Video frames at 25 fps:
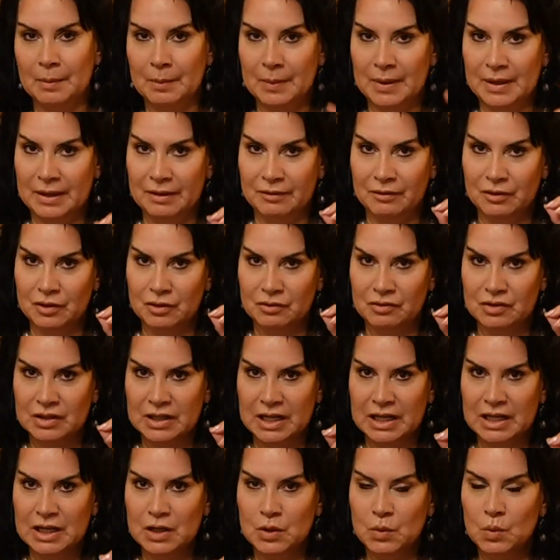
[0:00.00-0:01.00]
But if you've
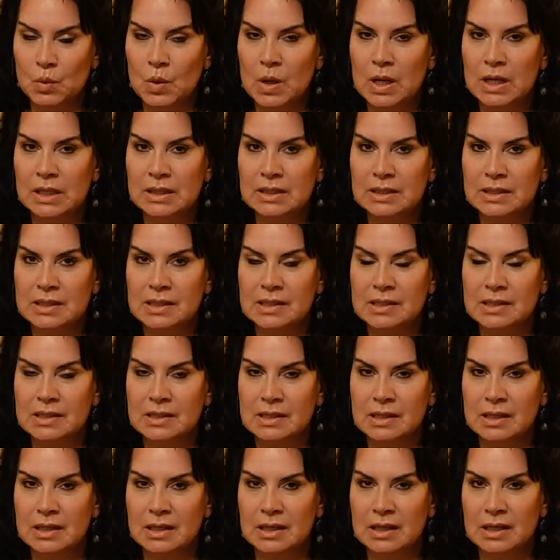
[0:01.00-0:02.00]
done it once,
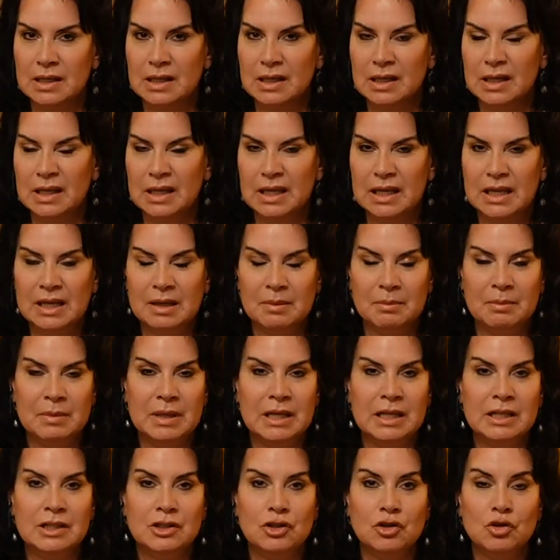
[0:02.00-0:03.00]
it
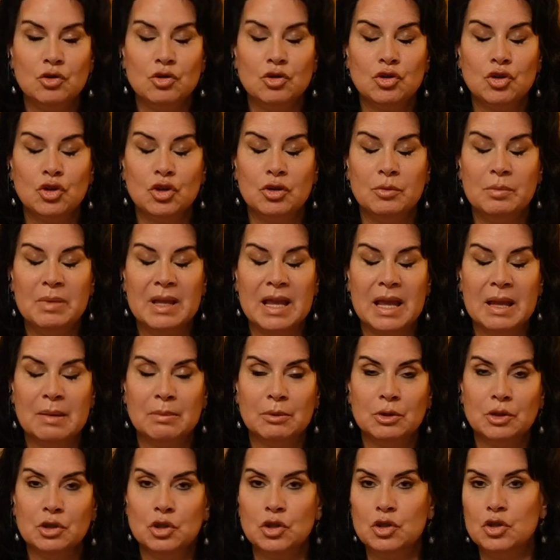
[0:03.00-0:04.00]
means you should be
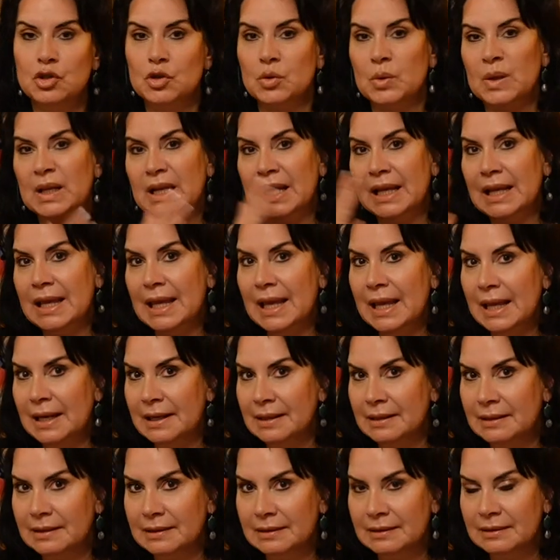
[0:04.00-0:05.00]
able to do it
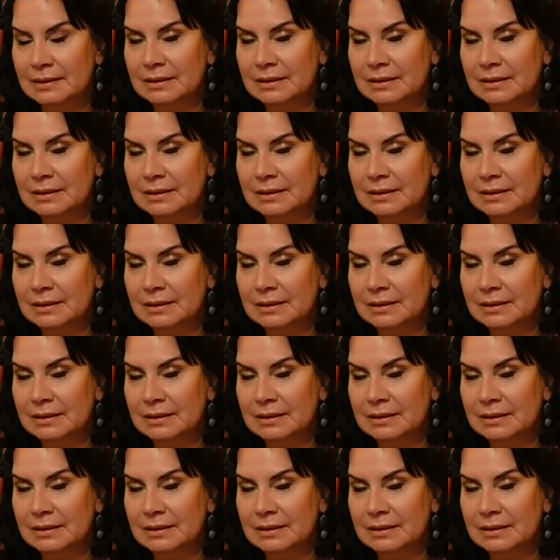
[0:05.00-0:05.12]
again.